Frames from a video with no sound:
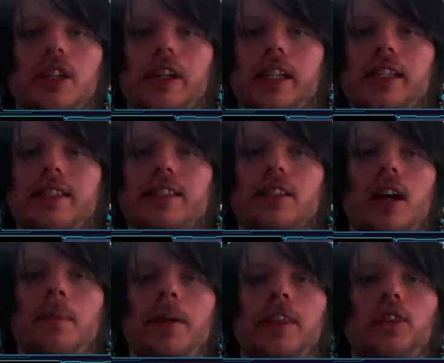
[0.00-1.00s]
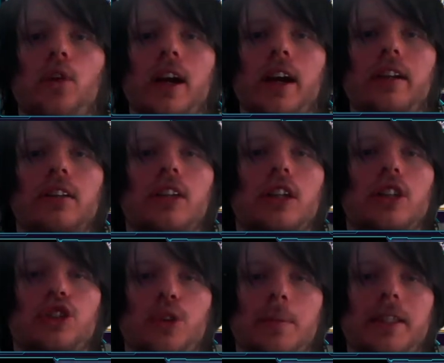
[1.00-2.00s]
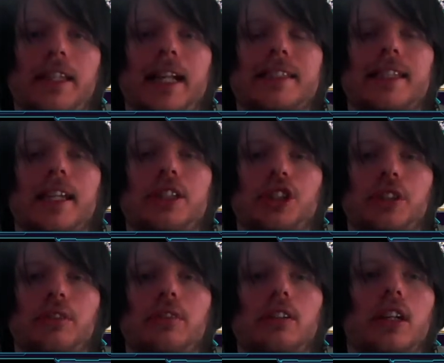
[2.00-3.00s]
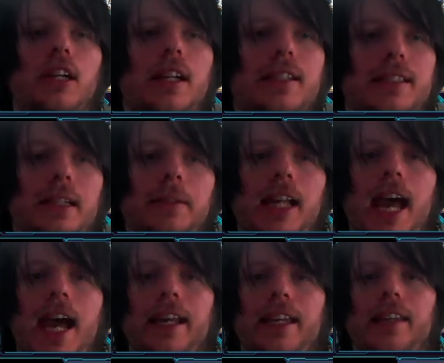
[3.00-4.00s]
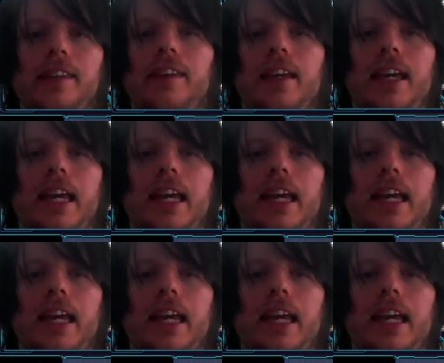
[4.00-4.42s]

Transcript: You're going to discard Bethor, tribute that Senju, summon a Haggith.